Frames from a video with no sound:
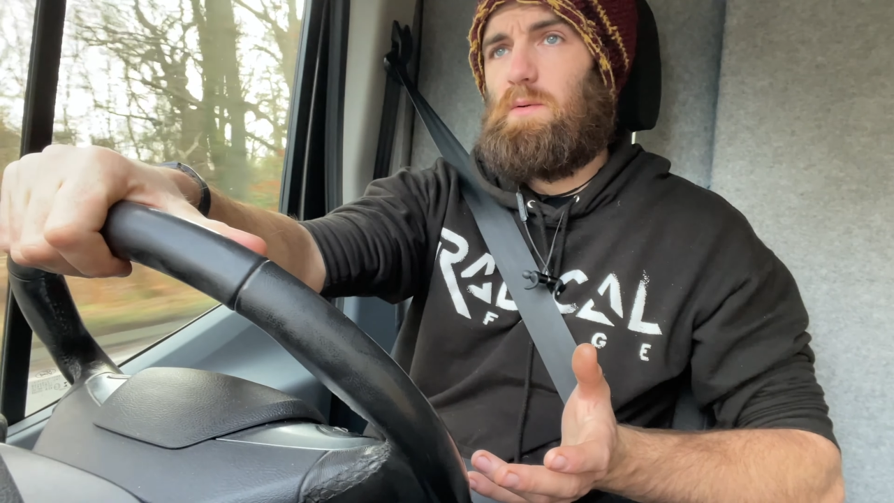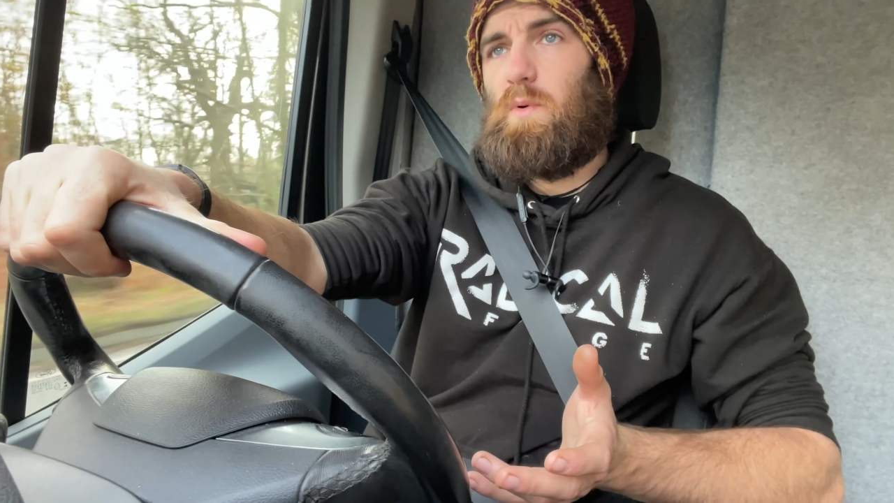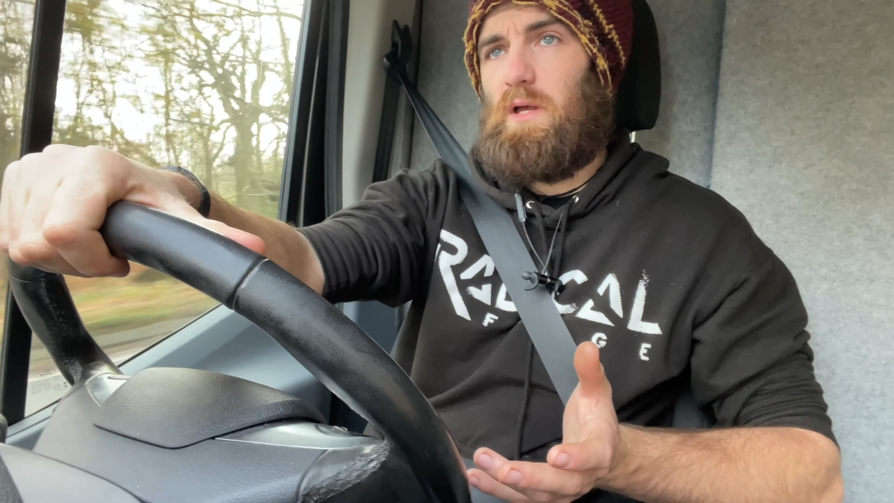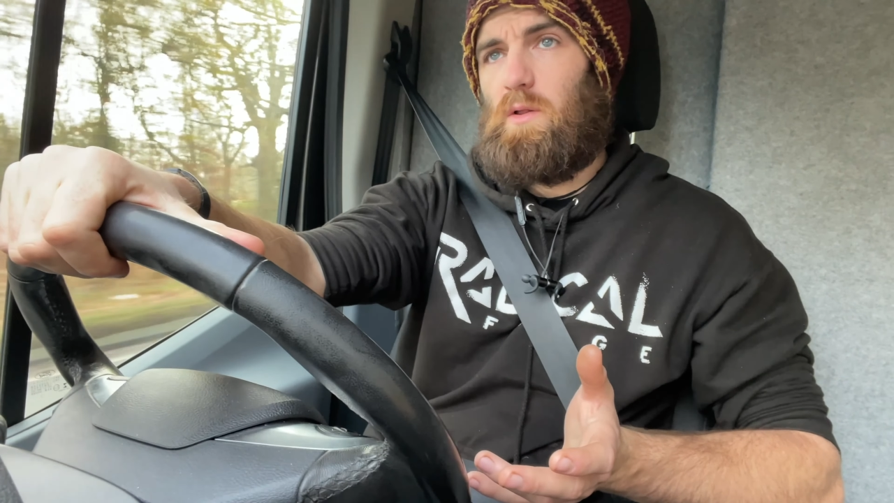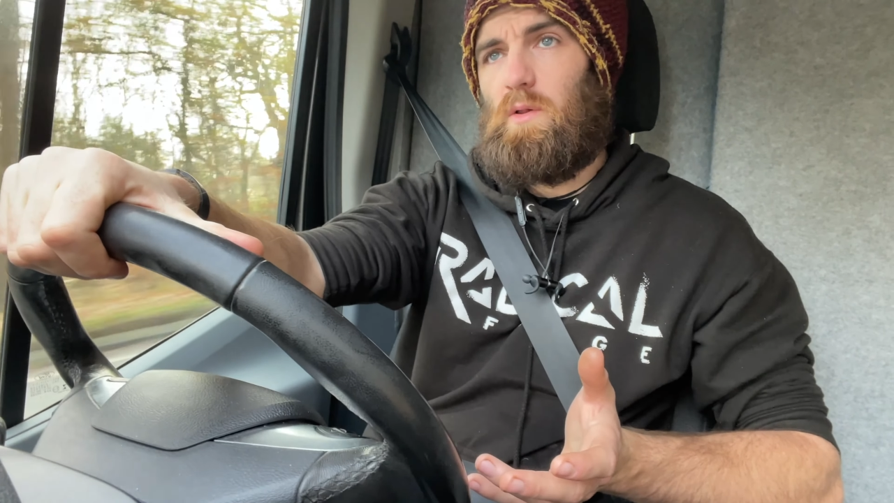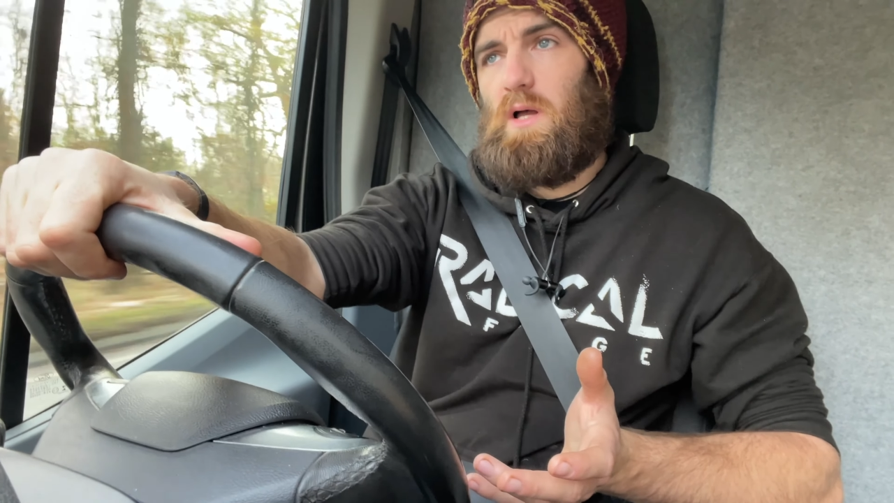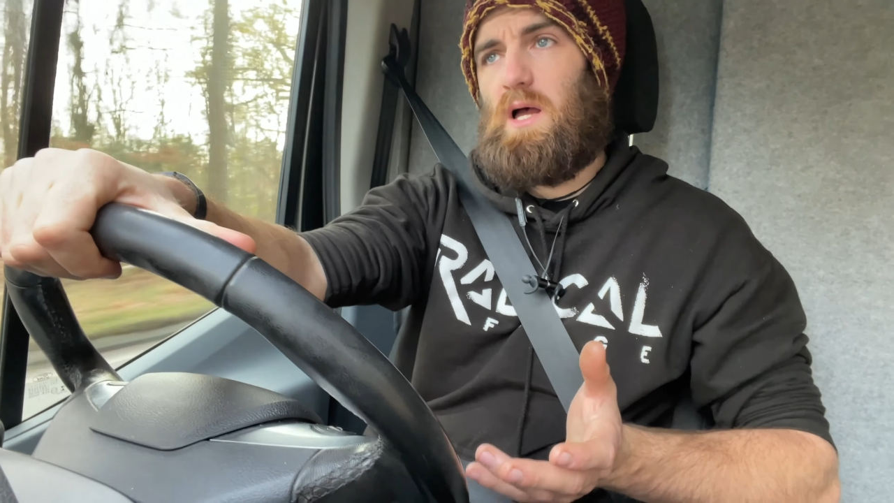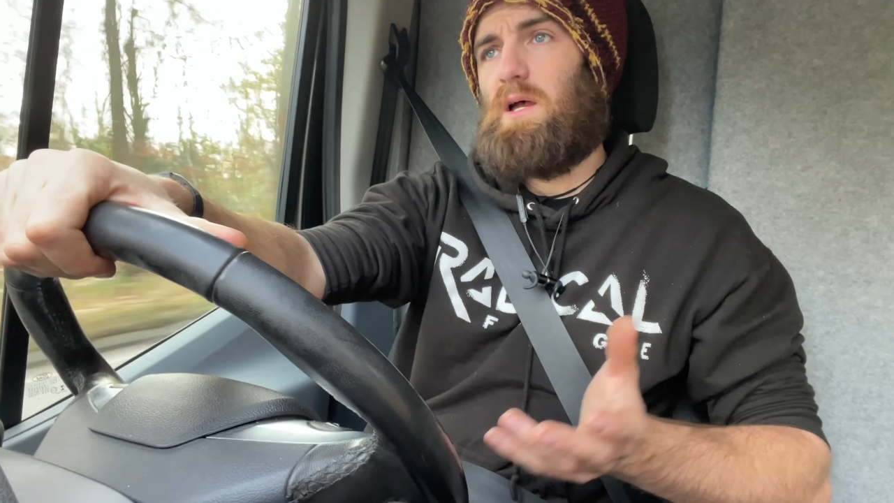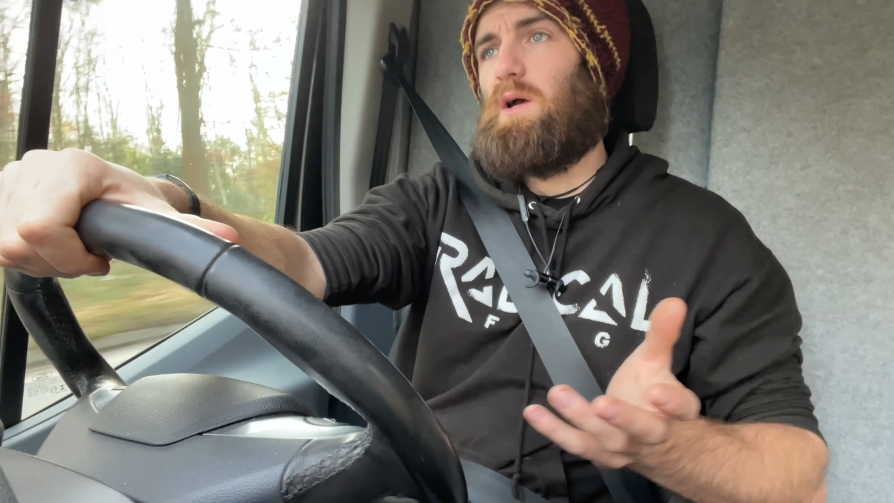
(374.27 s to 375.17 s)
will